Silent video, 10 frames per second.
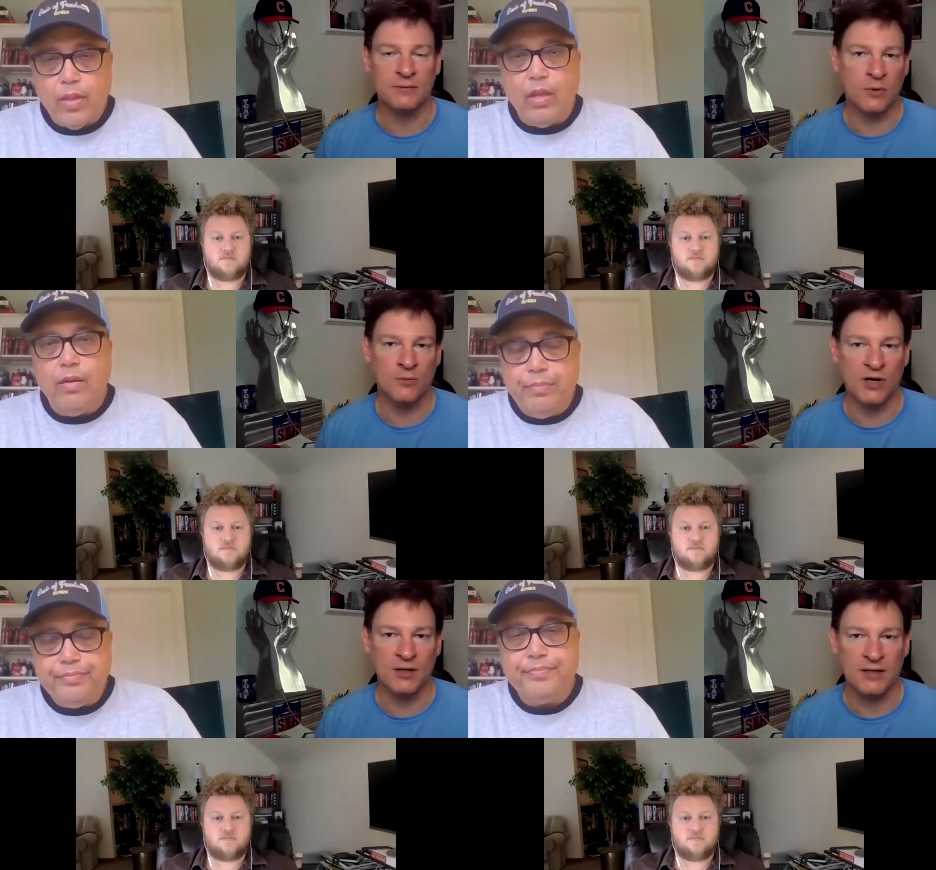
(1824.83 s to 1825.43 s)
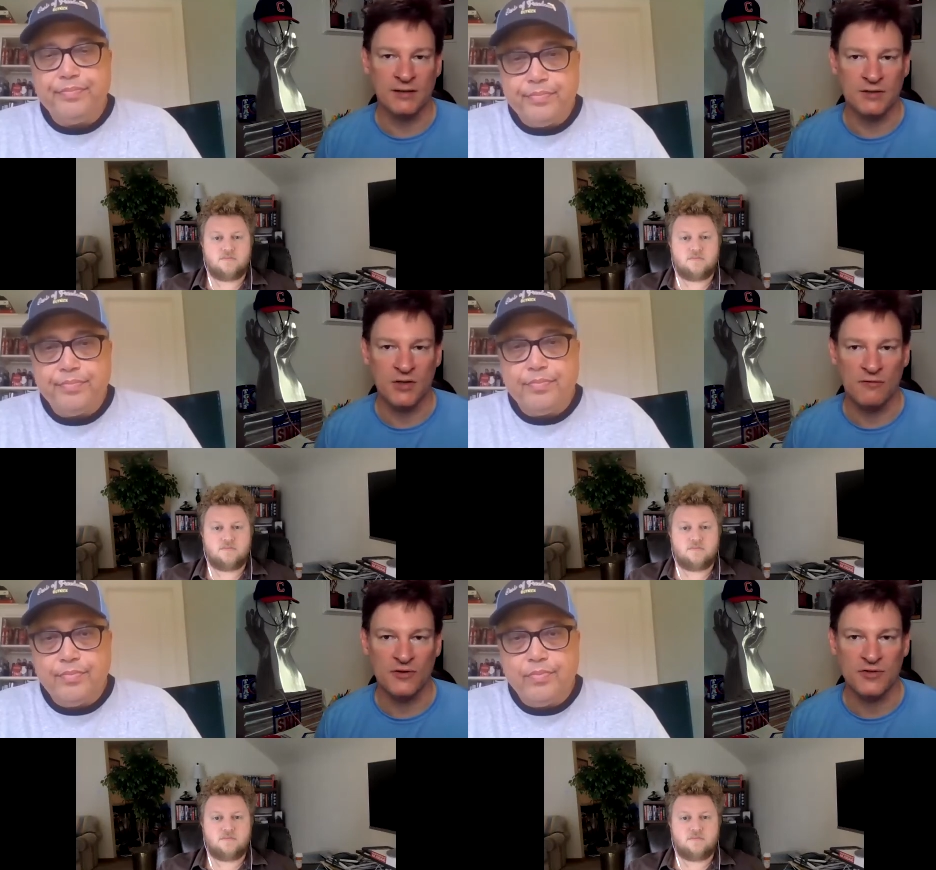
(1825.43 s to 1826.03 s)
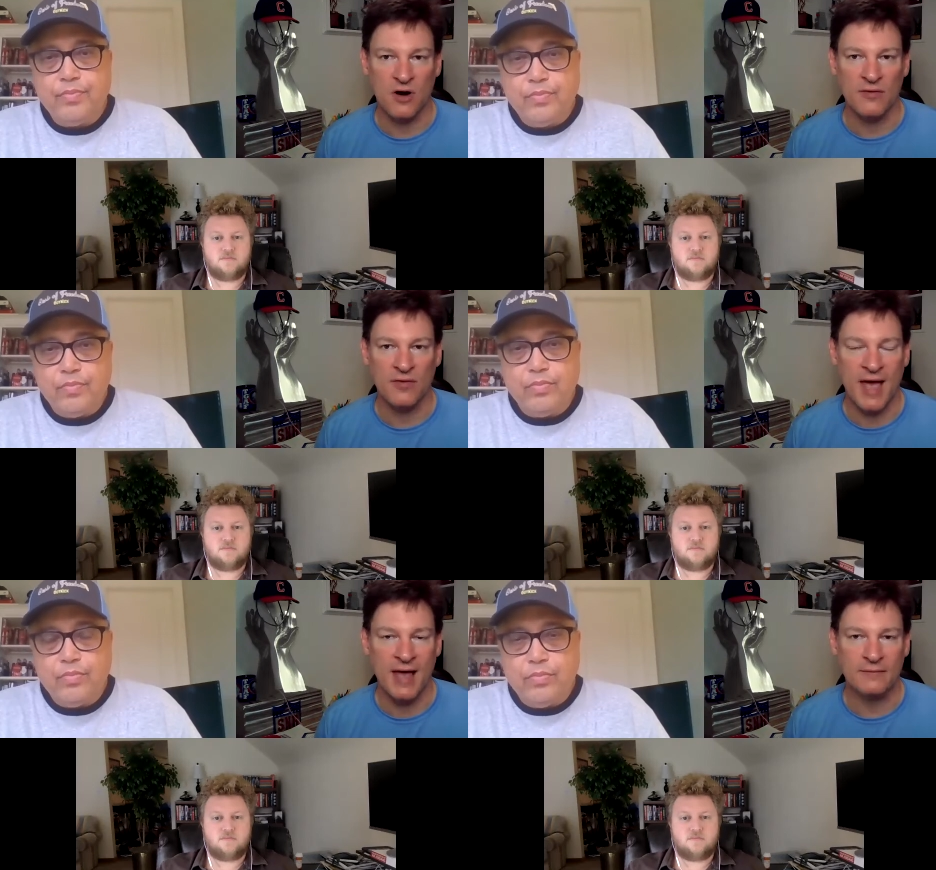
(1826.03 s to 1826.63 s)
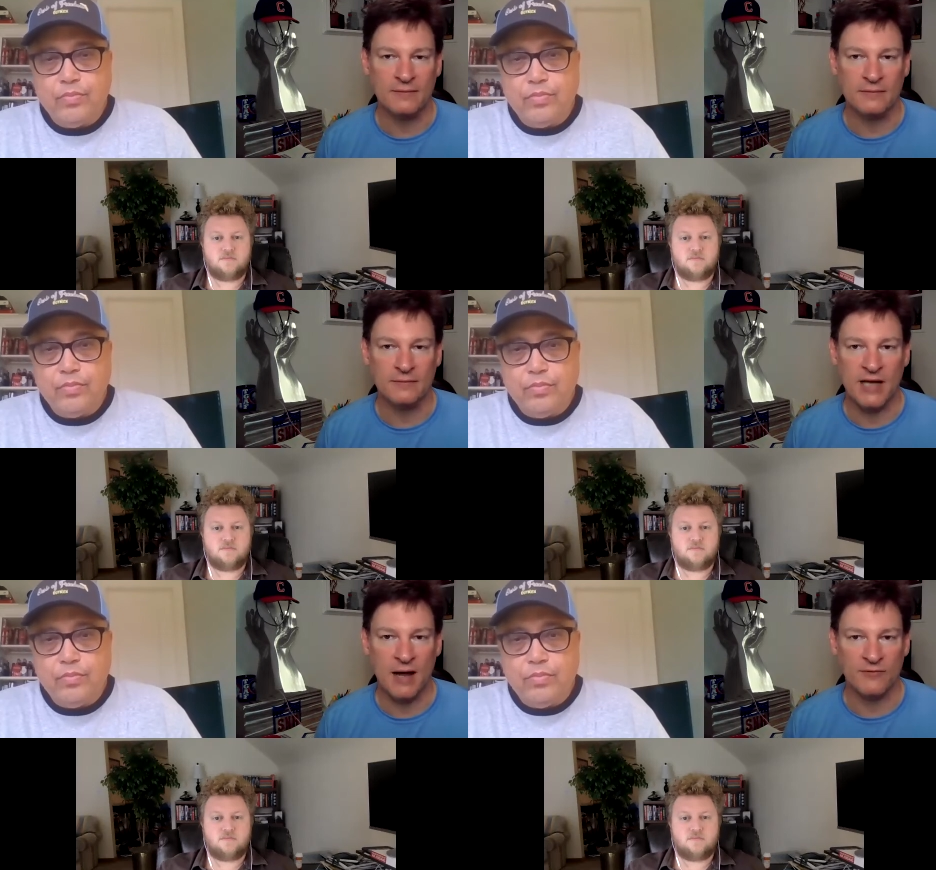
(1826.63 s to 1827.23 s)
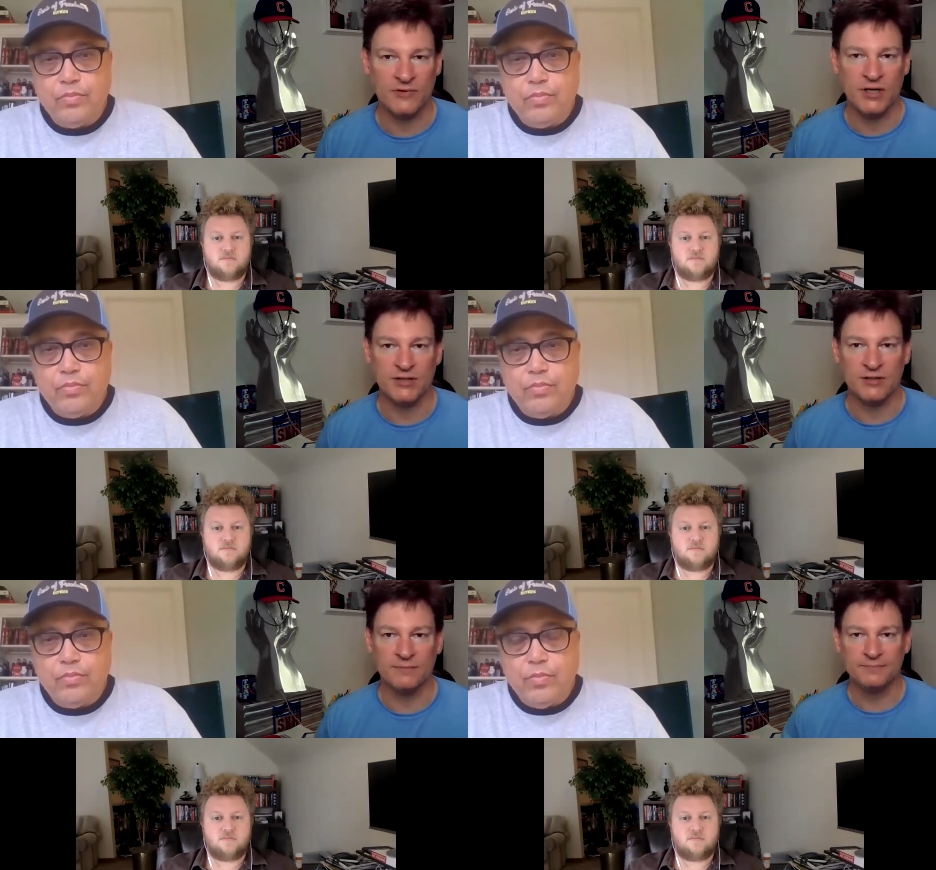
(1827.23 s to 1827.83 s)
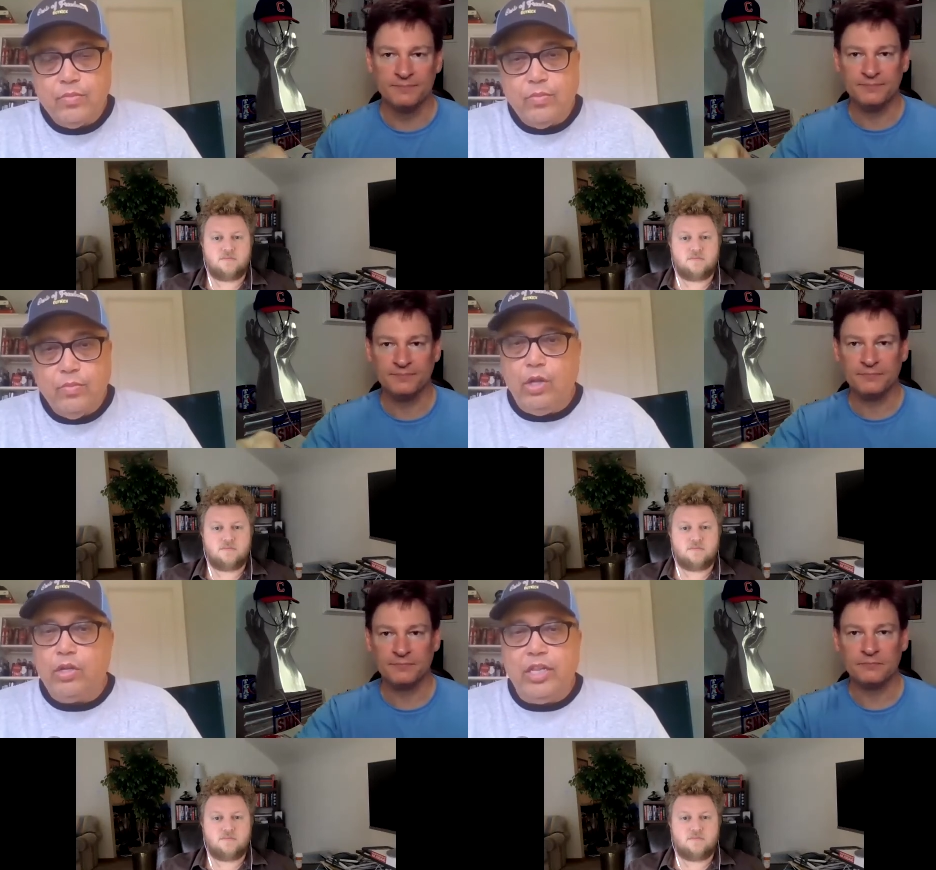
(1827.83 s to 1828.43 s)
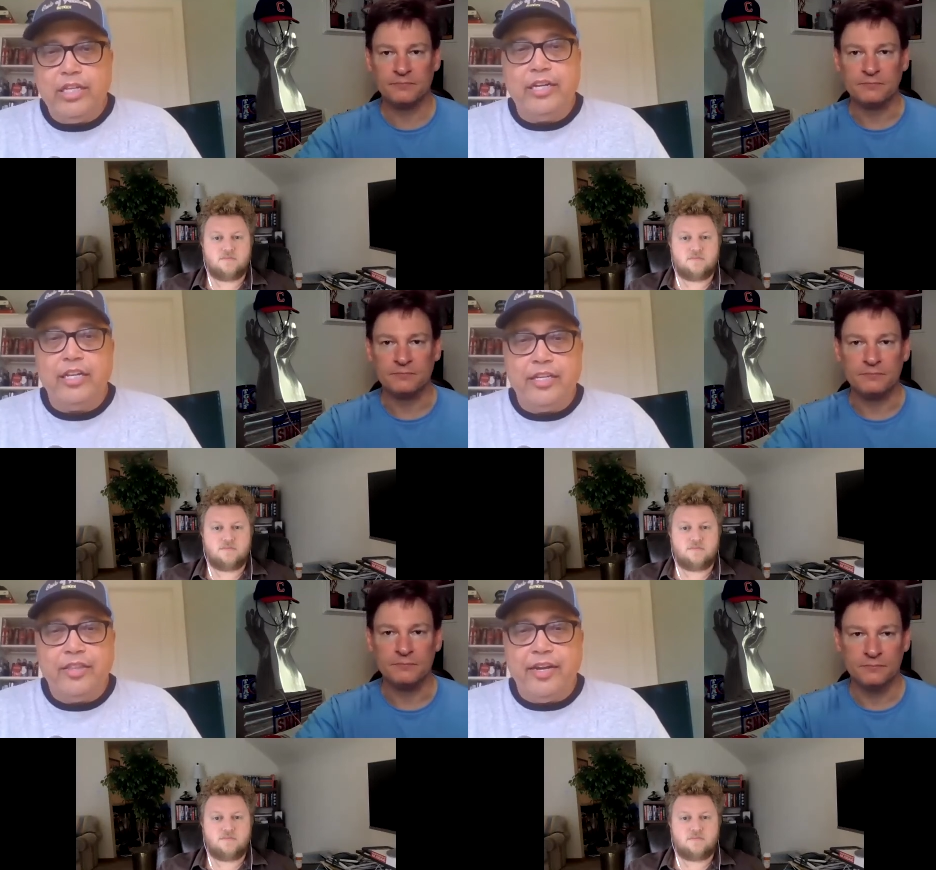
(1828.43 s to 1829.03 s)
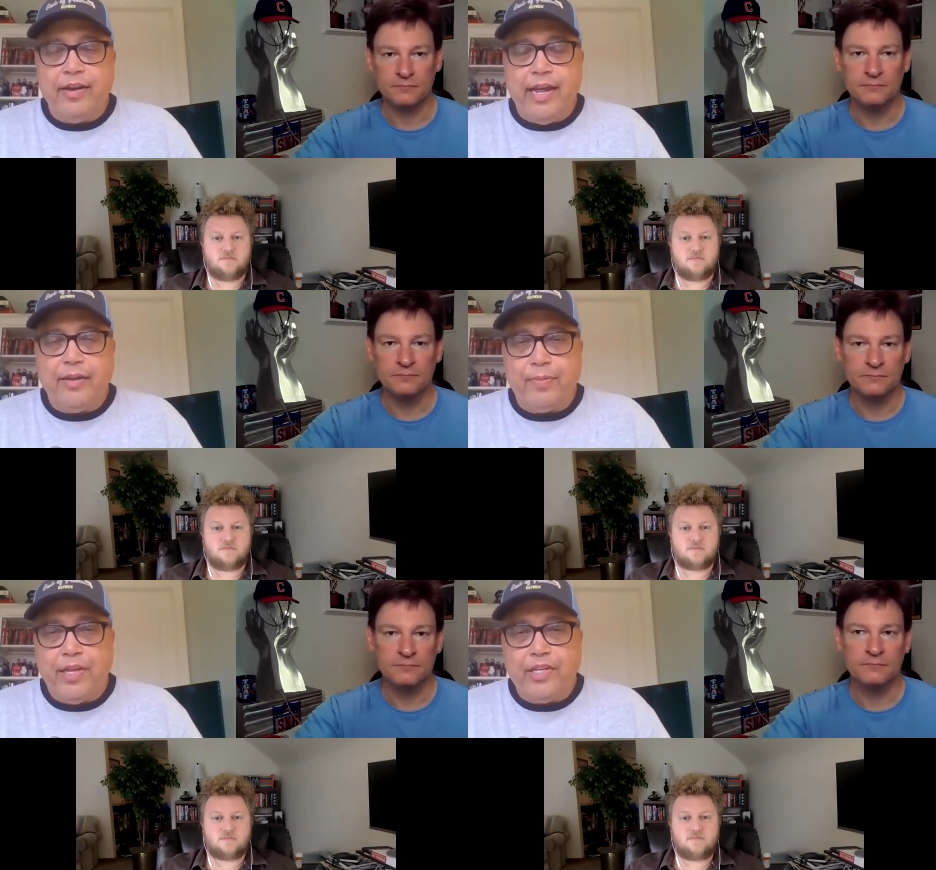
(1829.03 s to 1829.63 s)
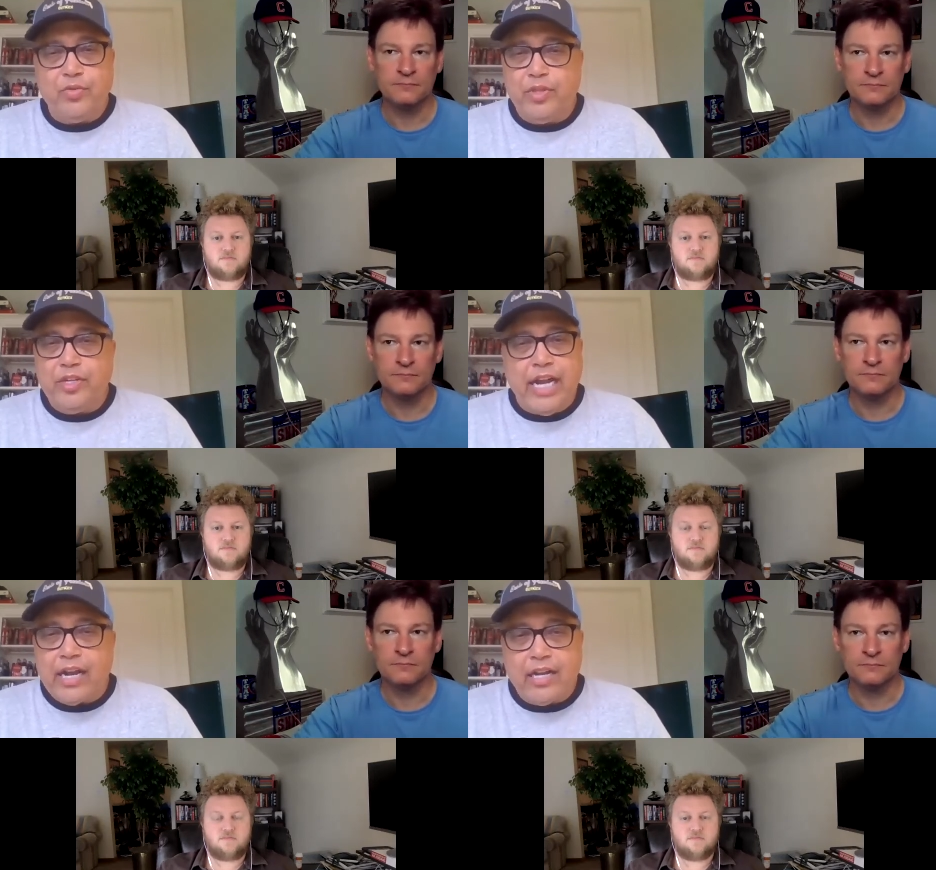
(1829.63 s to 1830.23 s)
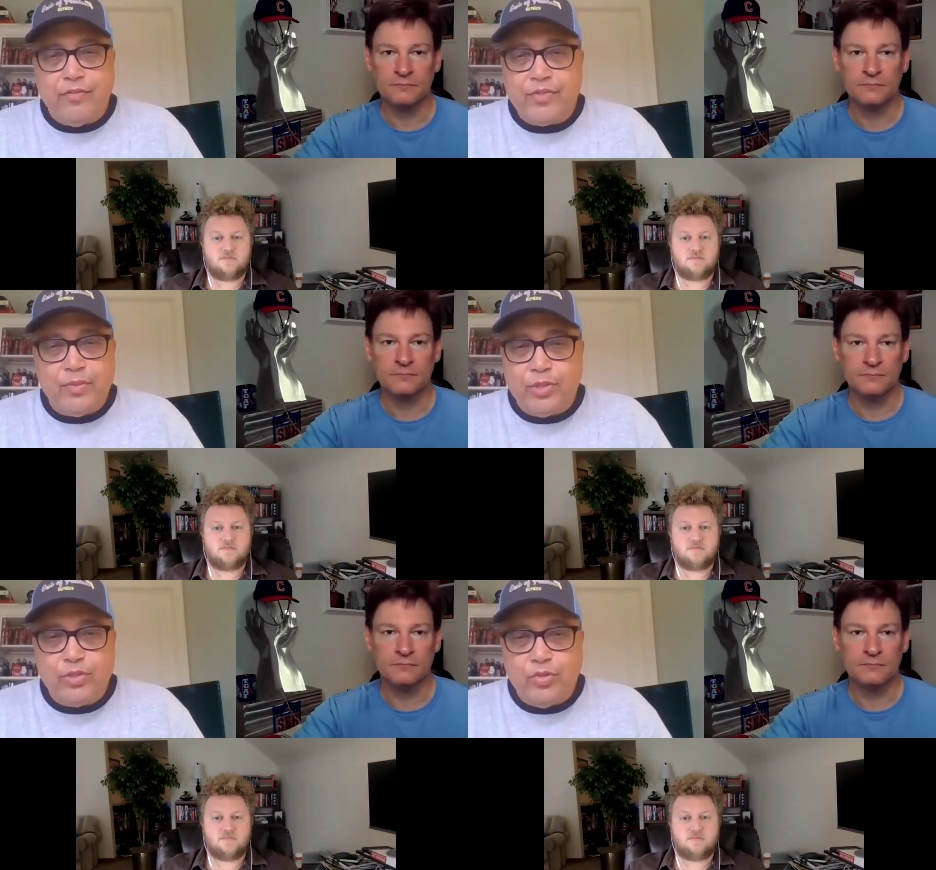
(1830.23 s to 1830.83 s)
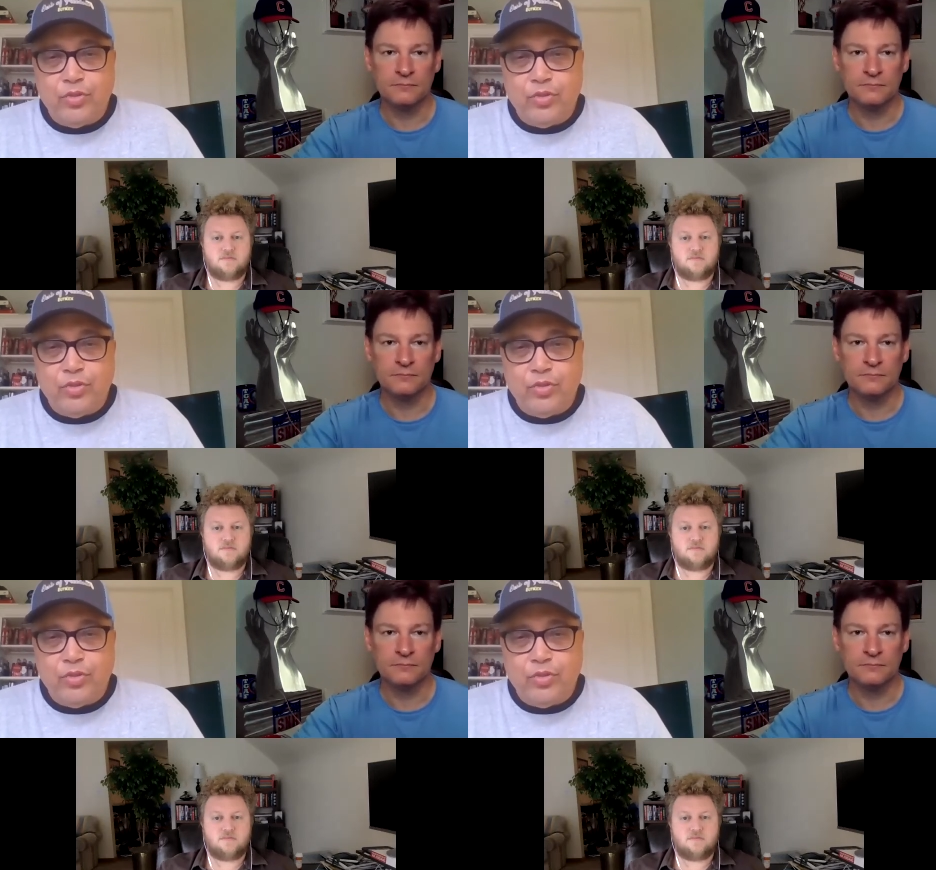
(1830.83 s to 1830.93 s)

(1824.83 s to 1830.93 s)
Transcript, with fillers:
Speaker 1: Where do you think the Dolphins are in that conversation?
Speaker 2: Well, clearly they're at a place where they're not comfortable